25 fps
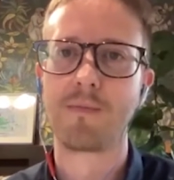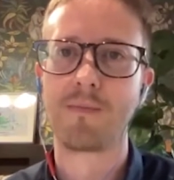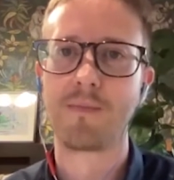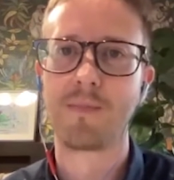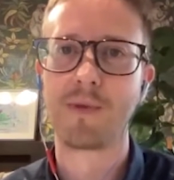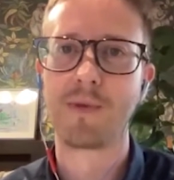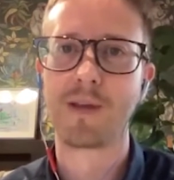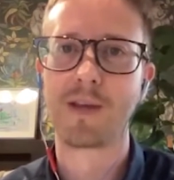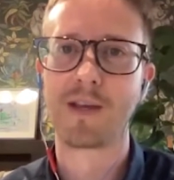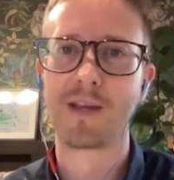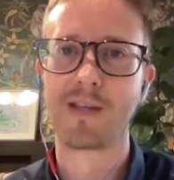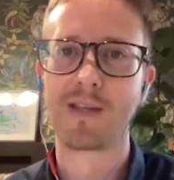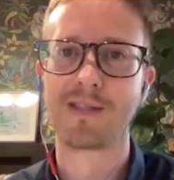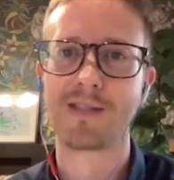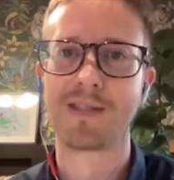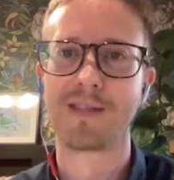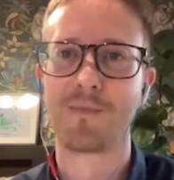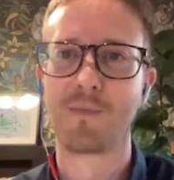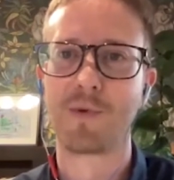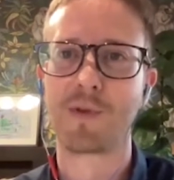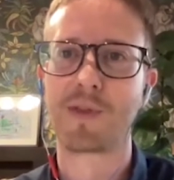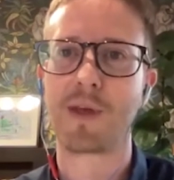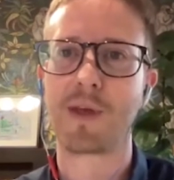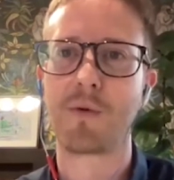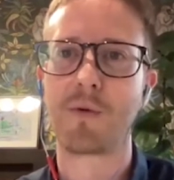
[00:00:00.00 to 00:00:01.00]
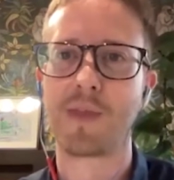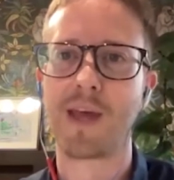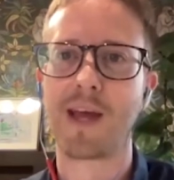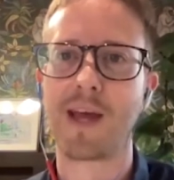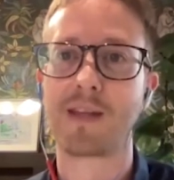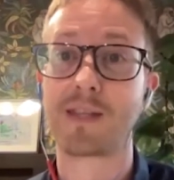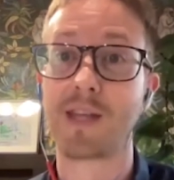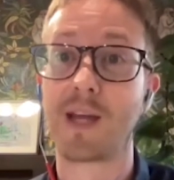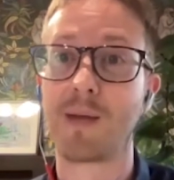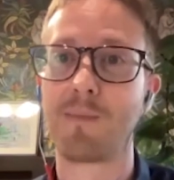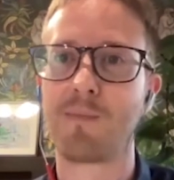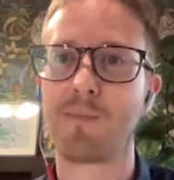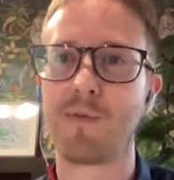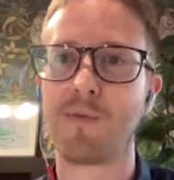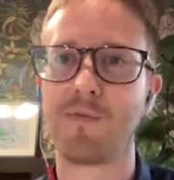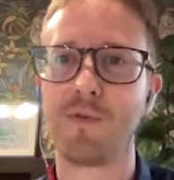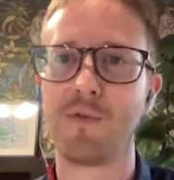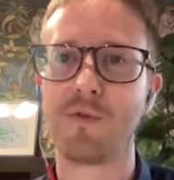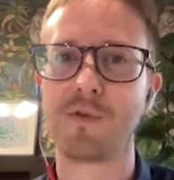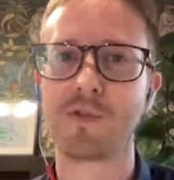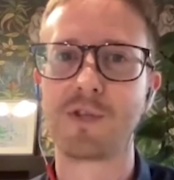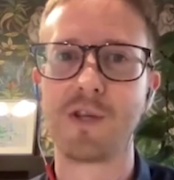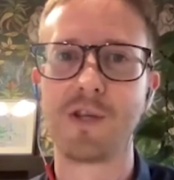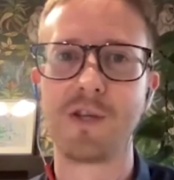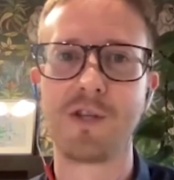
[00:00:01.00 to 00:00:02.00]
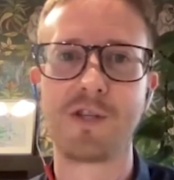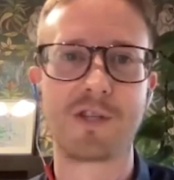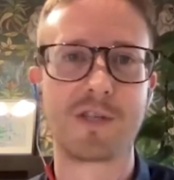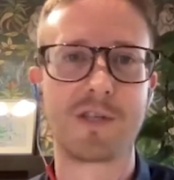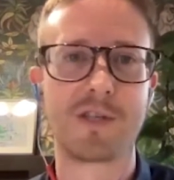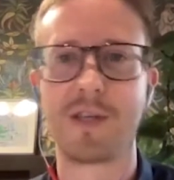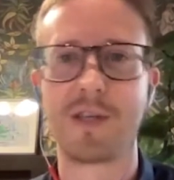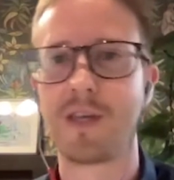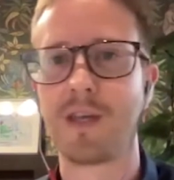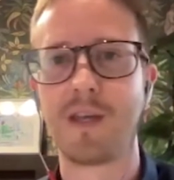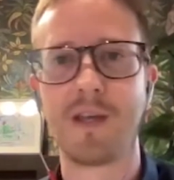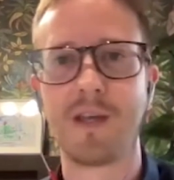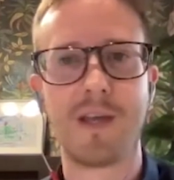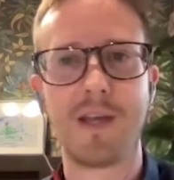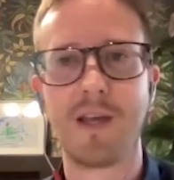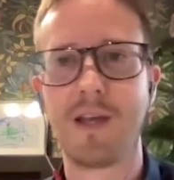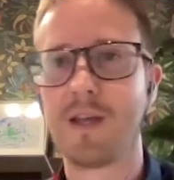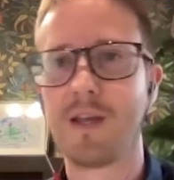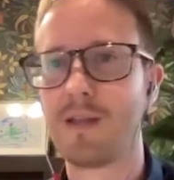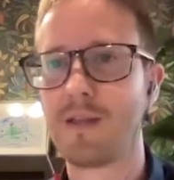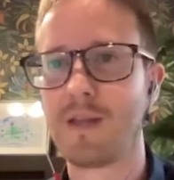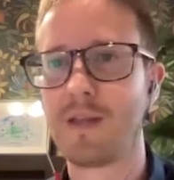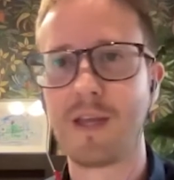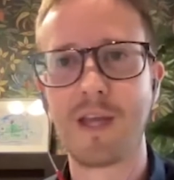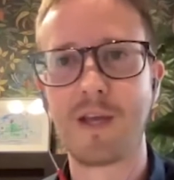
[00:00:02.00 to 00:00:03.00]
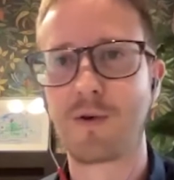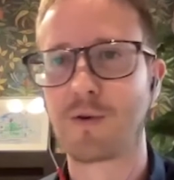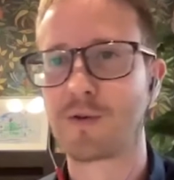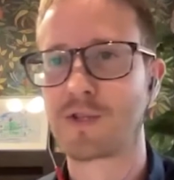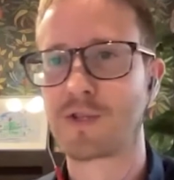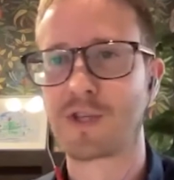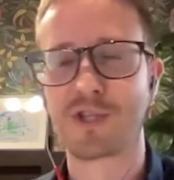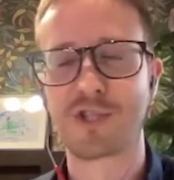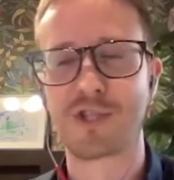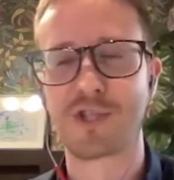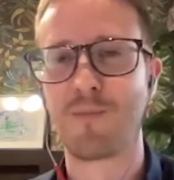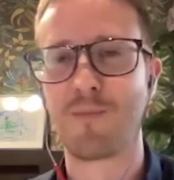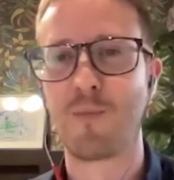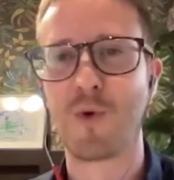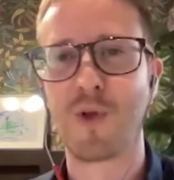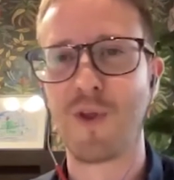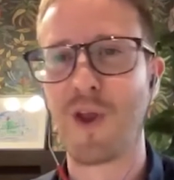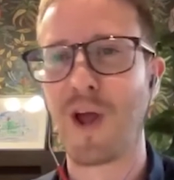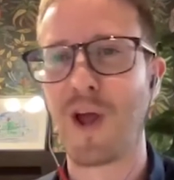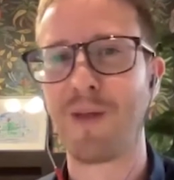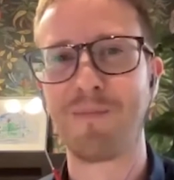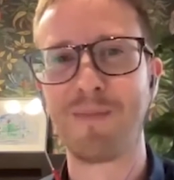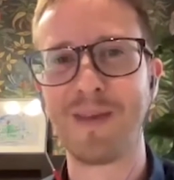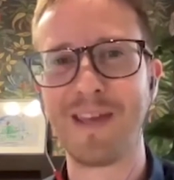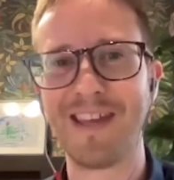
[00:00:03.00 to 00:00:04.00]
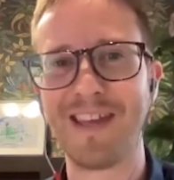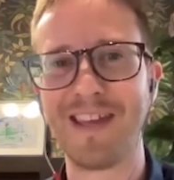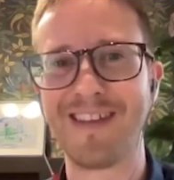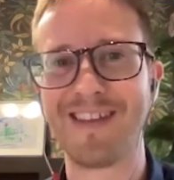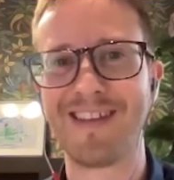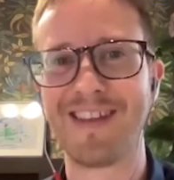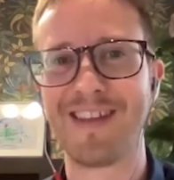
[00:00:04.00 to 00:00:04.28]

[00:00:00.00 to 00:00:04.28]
because without that type of usage, the ecosystem will not be.